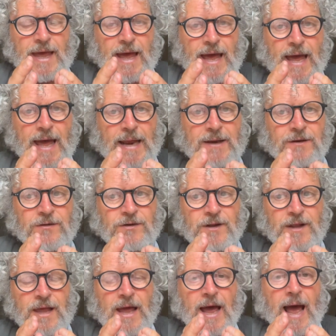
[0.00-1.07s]
and
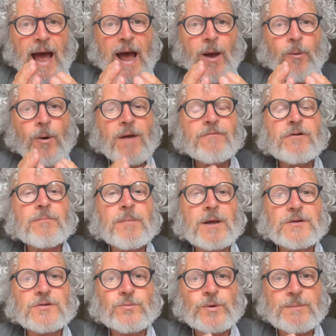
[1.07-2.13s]
however
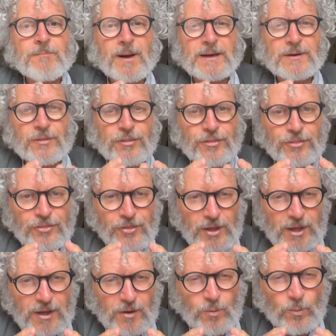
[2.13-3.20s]
much we might
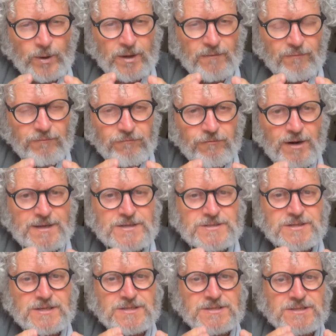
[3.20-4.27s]
think we have
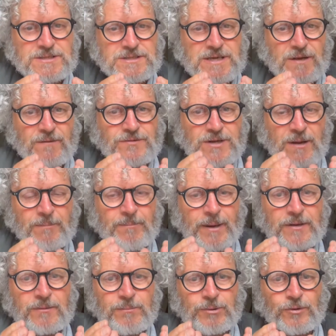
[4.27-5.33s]
raised ourselves up
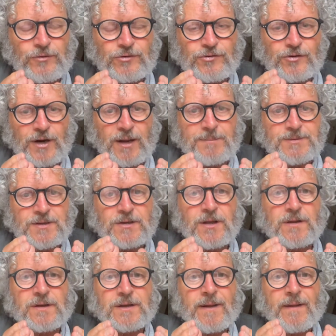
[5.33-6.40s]
by the bootstraps and
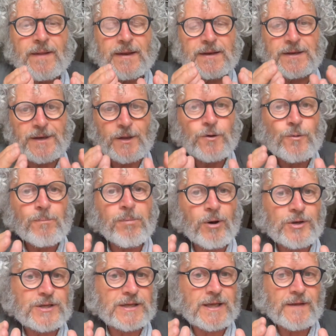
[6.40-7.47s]

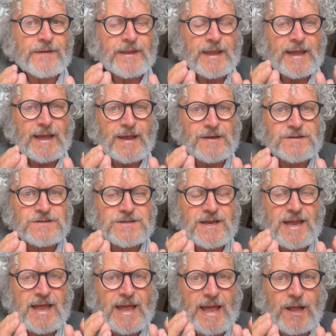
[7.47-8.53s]
nobody has
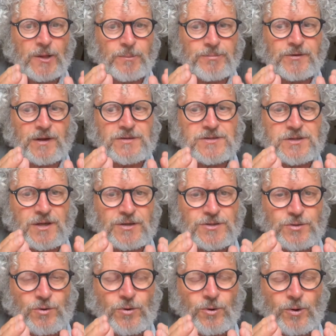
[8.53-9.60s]
helped us at
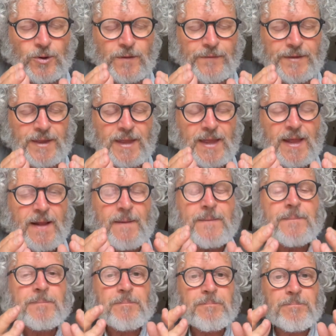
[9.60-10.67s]
all,
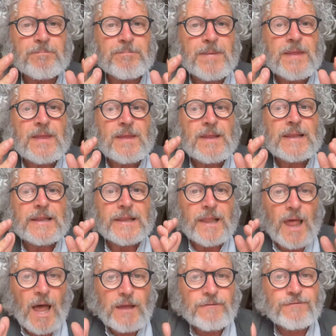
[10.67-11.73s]

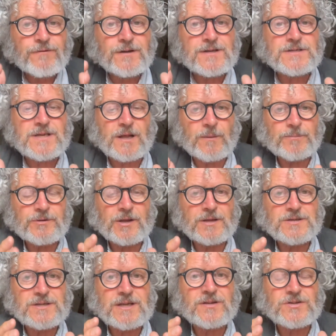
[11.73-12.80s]
life has helped
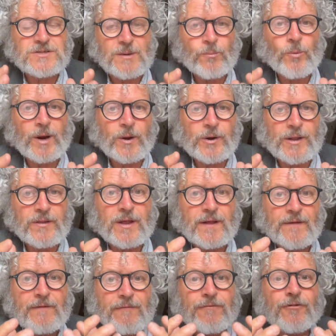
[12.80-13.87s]
us in some way or another
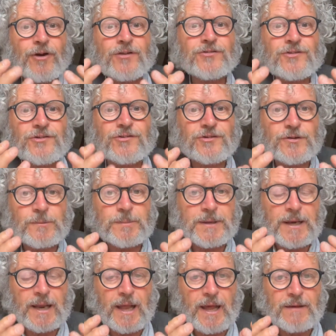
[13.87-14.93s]
for us to still be
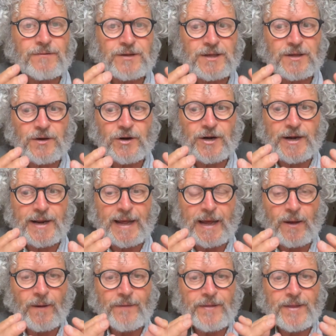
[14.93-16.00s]
alive here and now.